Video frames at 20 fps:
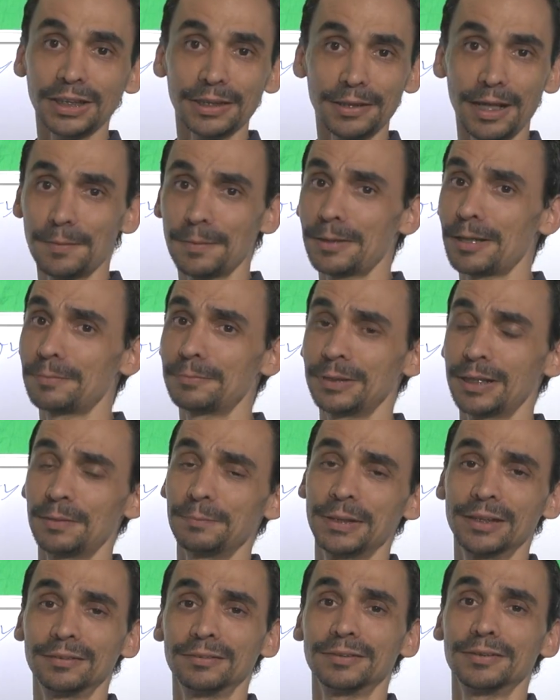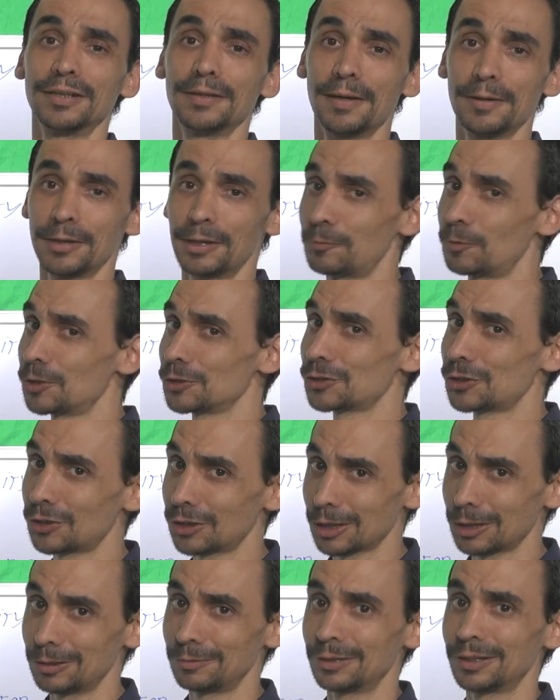I, I mean, I was
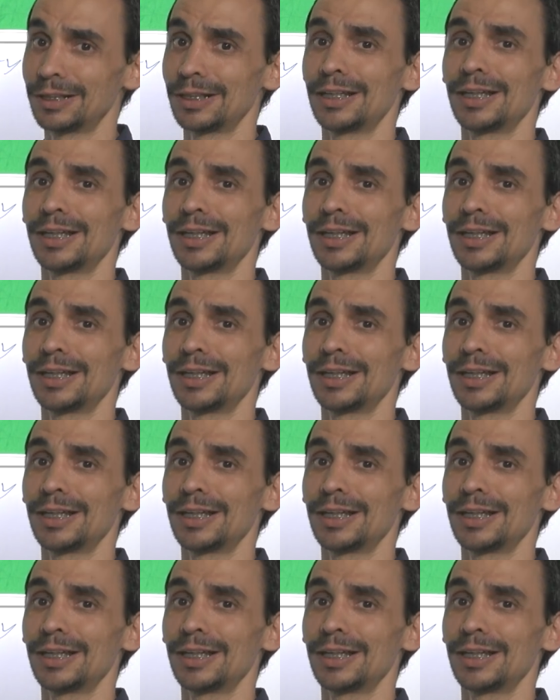talking.